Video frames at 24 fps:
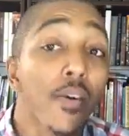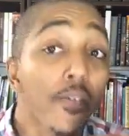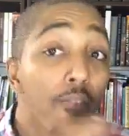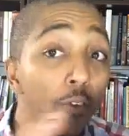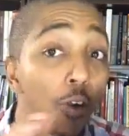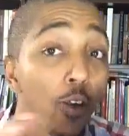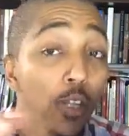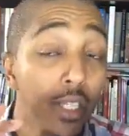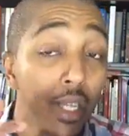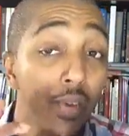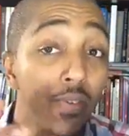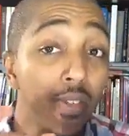
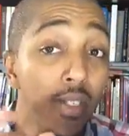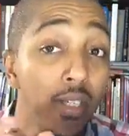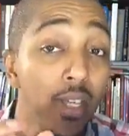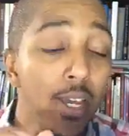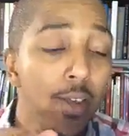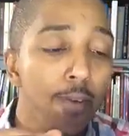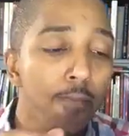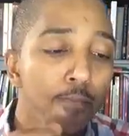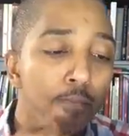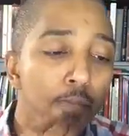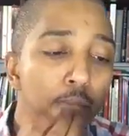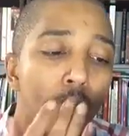Verse
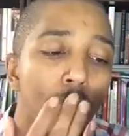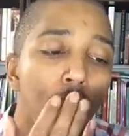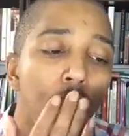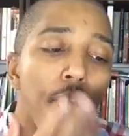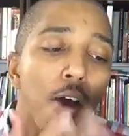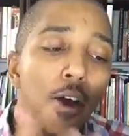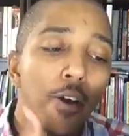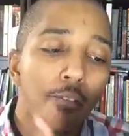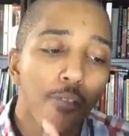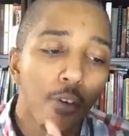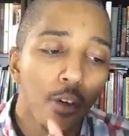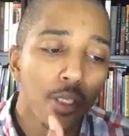17.
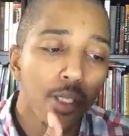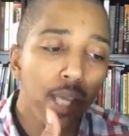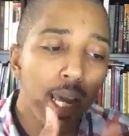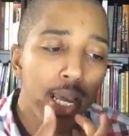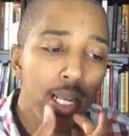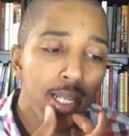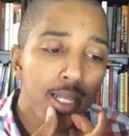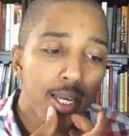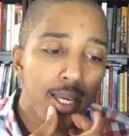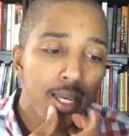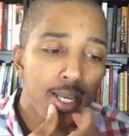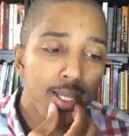Verse
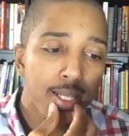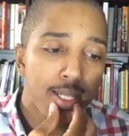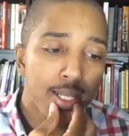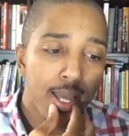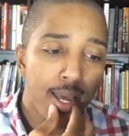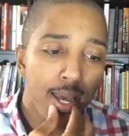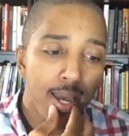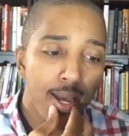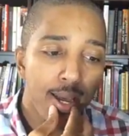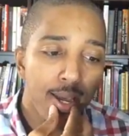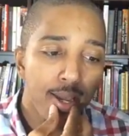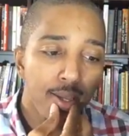18
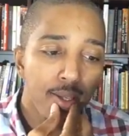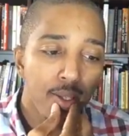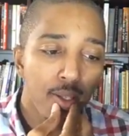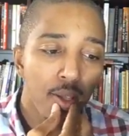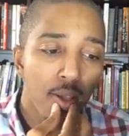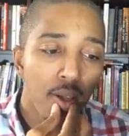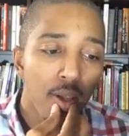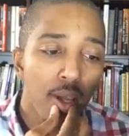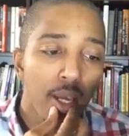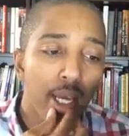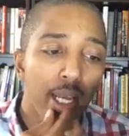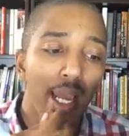says,
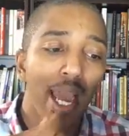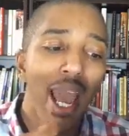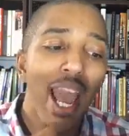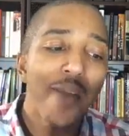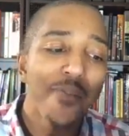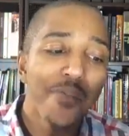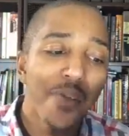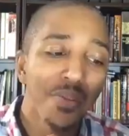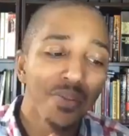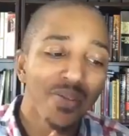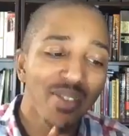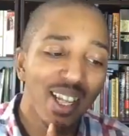And
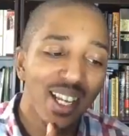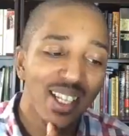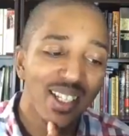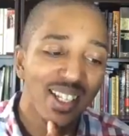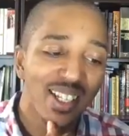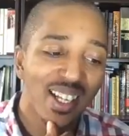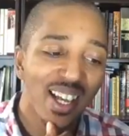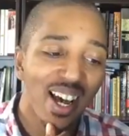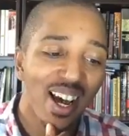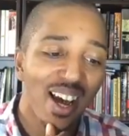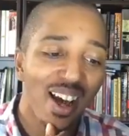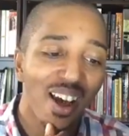Abram said to
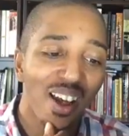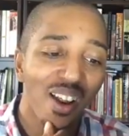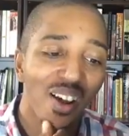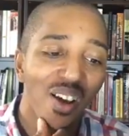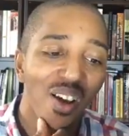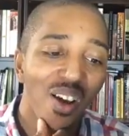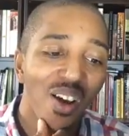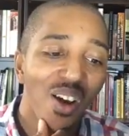God,